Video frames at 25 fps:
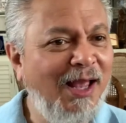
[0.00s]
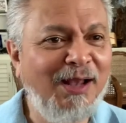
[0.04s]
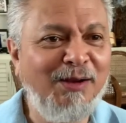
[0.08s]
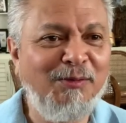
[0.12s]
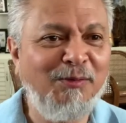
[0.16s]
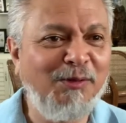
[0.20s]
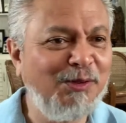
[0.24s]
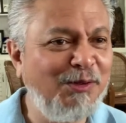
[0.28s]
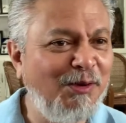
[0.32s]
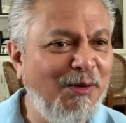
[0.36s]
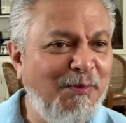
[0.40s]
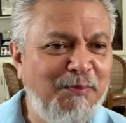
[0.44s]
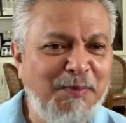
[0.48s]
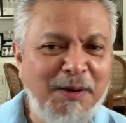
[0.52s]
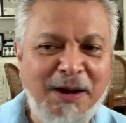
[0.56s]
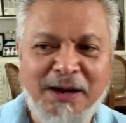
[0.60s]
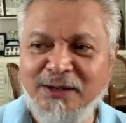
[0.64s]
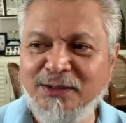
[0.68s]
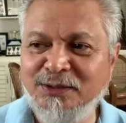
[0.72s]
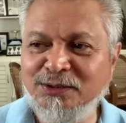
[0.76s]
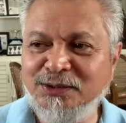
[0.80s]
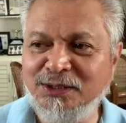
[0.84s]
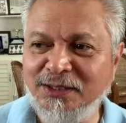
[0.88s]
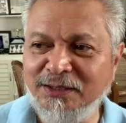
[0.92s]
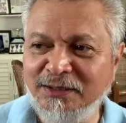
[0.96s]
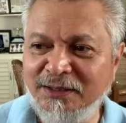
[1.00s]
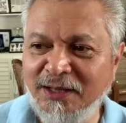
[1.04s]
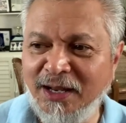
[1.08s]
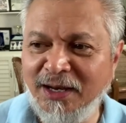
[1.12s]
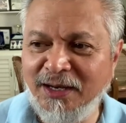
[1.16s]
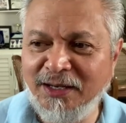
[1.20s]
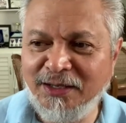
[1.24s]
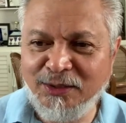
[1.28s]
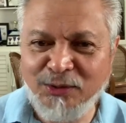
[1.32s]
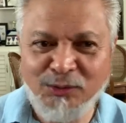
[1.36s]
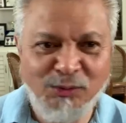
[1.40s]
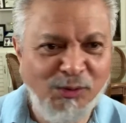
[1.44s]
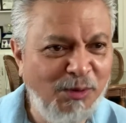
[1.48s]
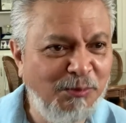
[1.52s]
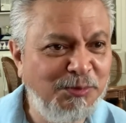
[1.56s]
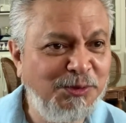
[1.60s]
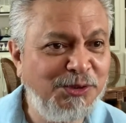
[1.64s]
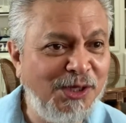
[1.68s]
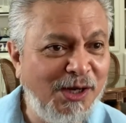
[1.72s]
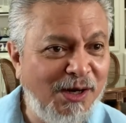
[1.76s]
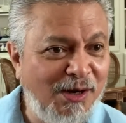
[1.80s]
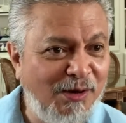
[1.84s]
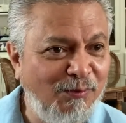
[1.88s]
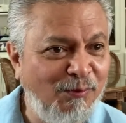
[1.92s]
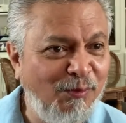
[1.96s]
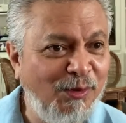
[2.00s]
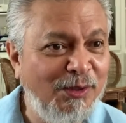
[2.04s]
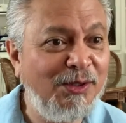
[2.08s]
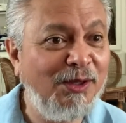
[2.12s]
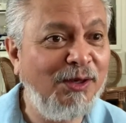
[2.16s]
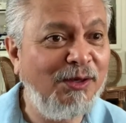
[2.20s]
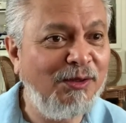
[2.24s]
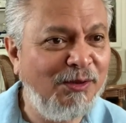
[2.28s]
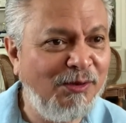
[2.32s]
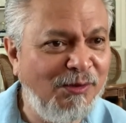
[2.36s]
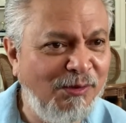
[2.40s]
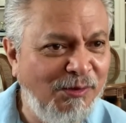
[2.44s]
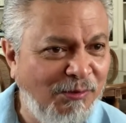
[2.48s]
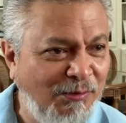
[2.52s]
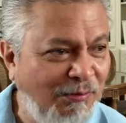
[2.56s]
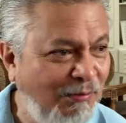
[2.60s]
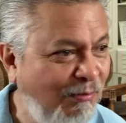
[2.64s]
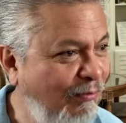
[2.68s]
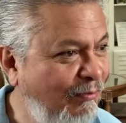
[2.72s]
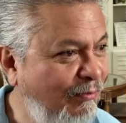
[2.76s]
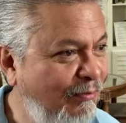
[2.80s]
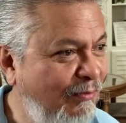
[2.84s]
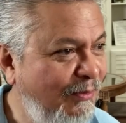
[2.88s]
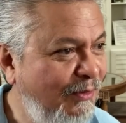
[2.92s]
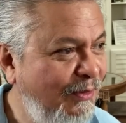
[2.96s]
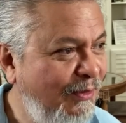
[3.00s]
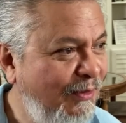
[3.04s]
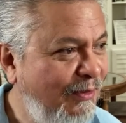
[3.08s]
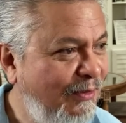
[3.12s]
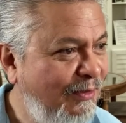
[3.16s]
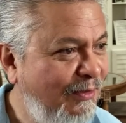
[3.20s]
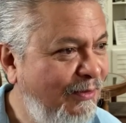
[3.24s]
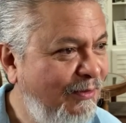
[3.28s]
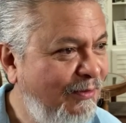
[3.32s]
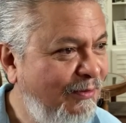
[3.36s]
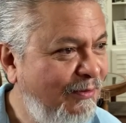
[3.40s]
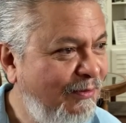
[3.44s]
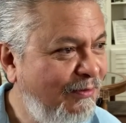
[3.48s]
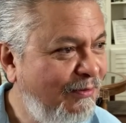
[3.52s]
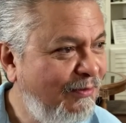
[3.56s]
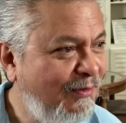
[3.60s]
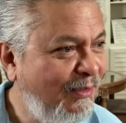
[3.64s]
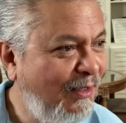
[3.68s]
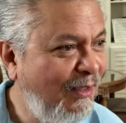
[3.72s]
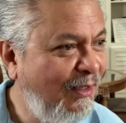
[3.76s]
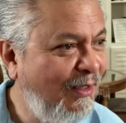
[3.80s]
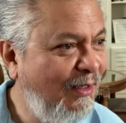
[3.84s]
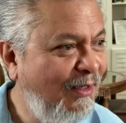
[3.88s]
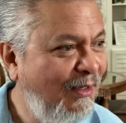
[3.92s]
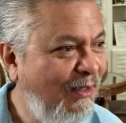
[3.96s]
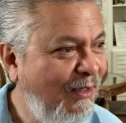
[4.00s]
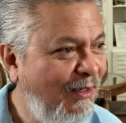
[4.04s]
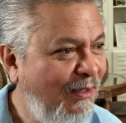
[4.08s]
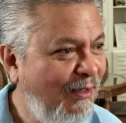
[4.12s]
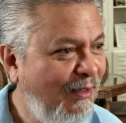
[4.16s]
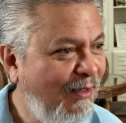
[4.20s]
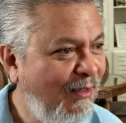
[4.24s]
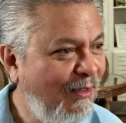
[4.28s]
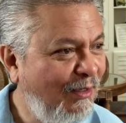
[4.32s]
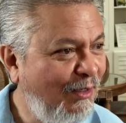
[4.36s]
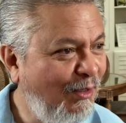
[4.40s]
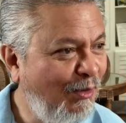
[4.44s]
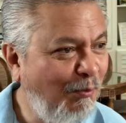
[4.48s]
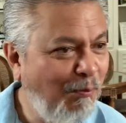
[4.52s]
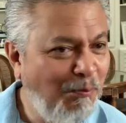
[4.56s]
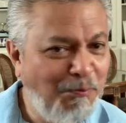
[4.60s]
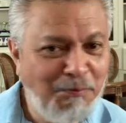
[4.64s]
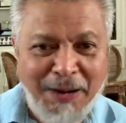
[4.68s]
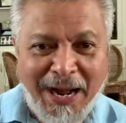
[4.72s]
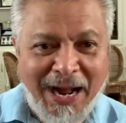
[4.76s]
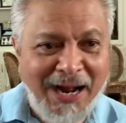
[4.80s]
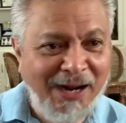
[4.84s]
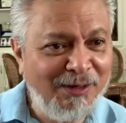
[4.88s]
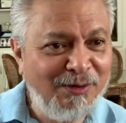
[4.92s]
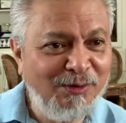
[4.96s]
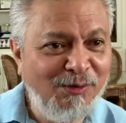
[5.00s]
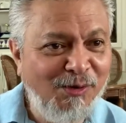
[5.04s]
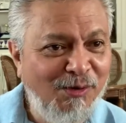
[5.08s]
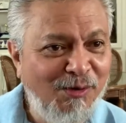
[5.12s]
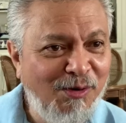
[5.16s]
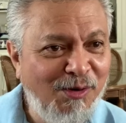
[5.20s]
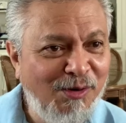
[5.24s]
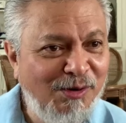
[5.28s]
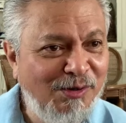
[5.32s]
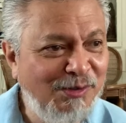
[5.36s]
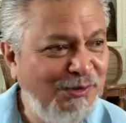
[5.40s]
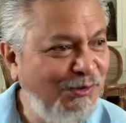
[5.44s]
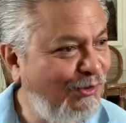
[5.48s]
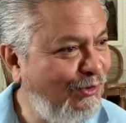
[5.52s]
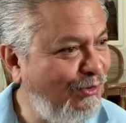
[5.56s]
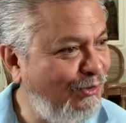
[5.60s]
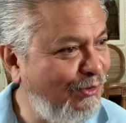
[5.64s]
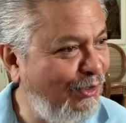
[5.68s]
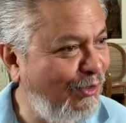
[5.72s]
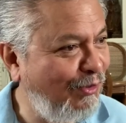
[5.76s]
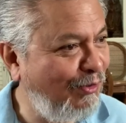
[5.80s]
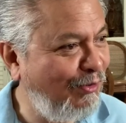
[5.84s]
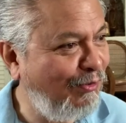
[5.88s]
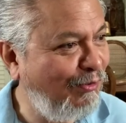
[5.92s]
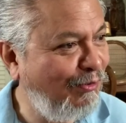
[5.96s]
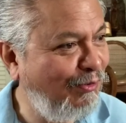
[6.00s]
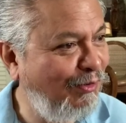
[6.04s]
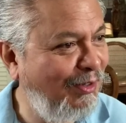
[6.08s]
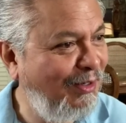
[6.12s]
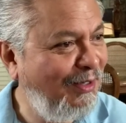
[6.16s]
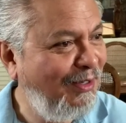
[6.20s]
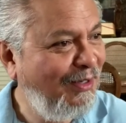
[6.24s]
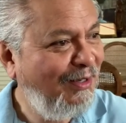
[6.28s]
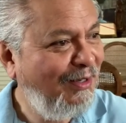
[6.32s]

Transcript: like what your parents are telling you. Observe. What do you do? Huh? You bang doors. You,